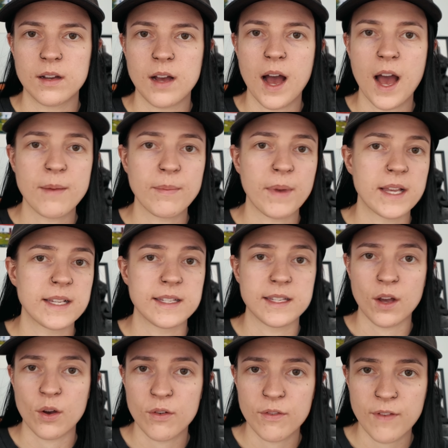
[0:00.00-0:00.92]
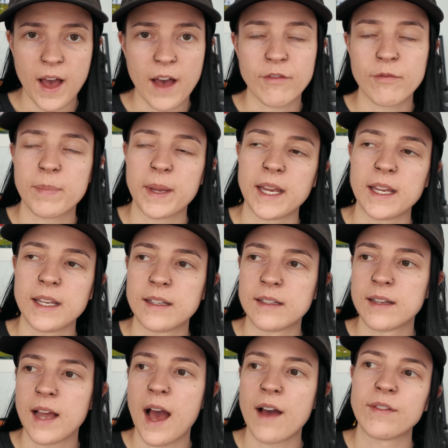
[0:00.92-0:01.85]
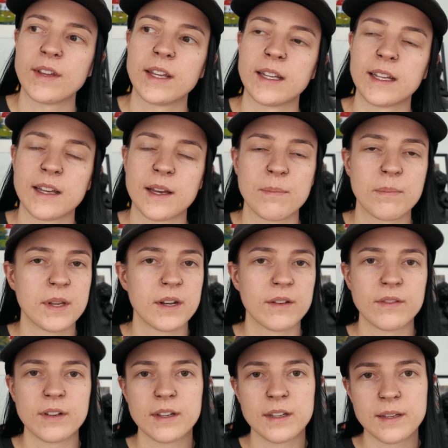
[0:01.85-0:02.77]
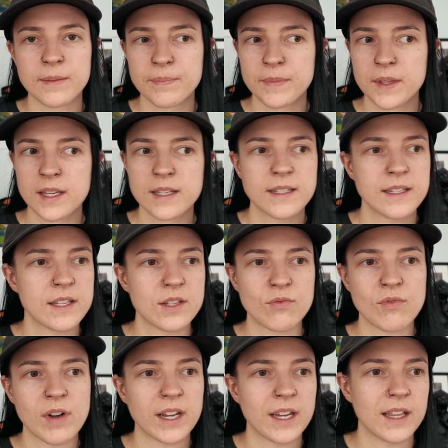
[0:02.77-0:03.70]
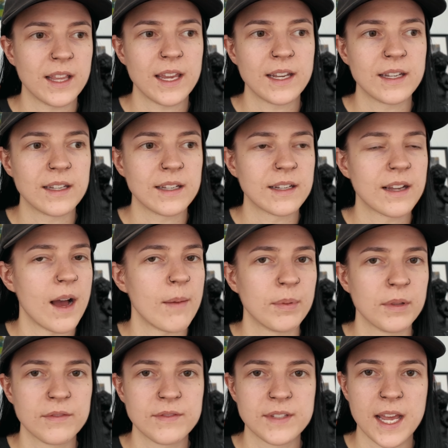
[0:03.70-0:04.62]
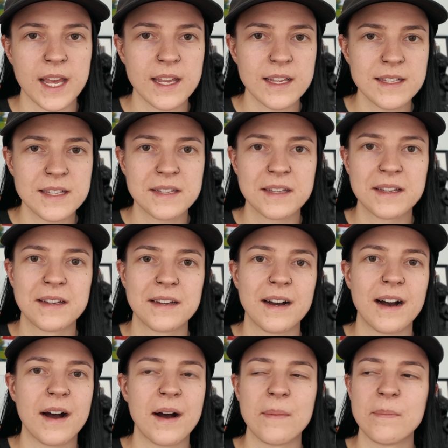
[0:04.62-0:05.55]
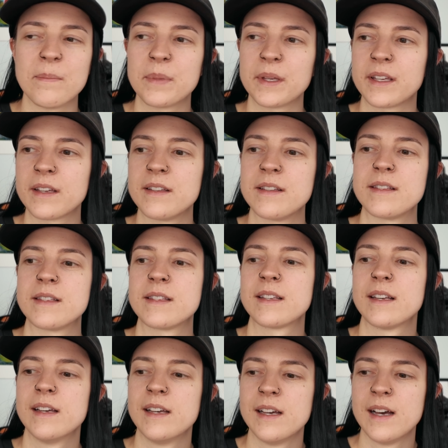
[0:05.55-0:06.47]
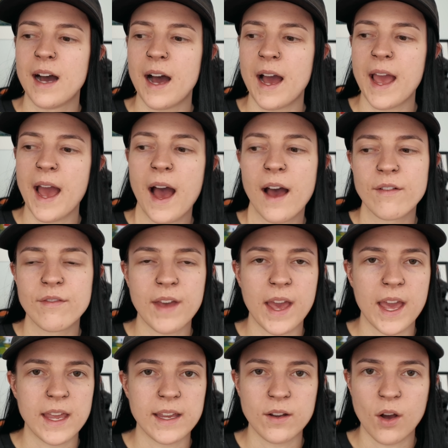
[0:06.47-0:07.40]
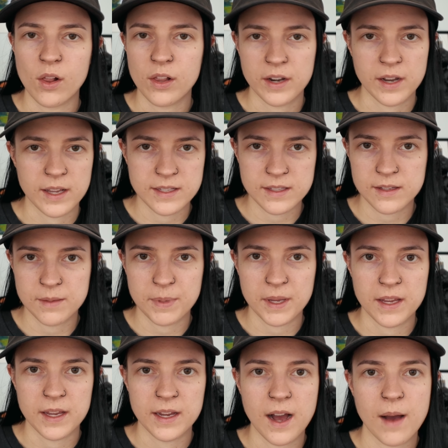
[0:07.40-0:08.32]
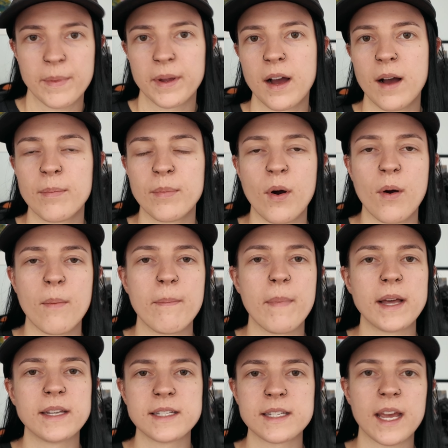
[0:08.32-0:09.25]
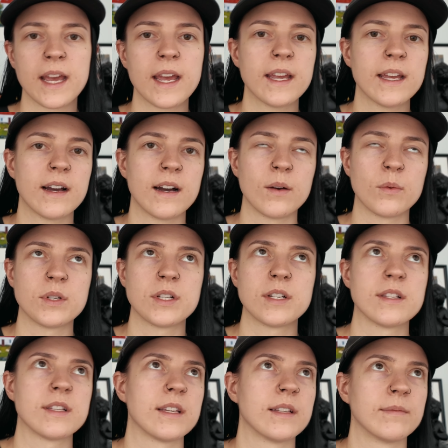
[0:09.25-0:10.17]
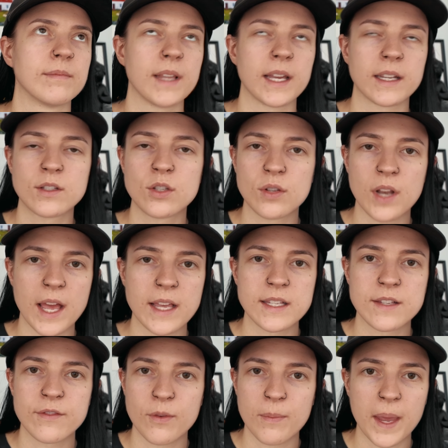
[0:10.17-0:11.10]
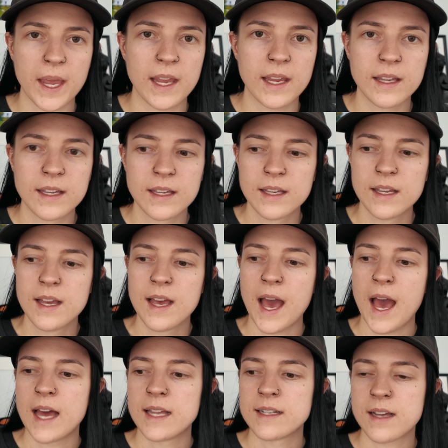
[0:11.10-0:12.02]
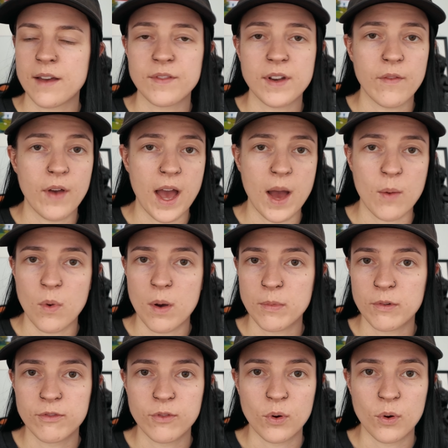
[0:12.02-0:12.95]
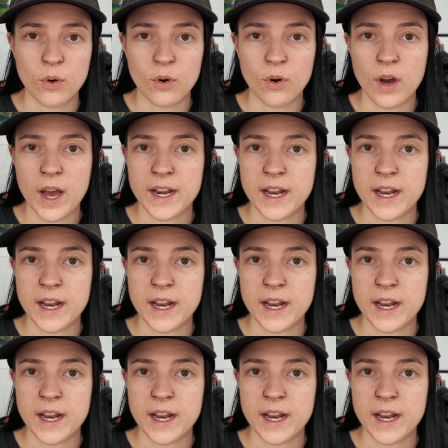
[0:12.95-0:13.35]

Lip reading: I myself have been having a bit of a dysregulated couple of days because I have a colonoscopy coming up on Monday, which is in 2 days for me. And I've never had one before.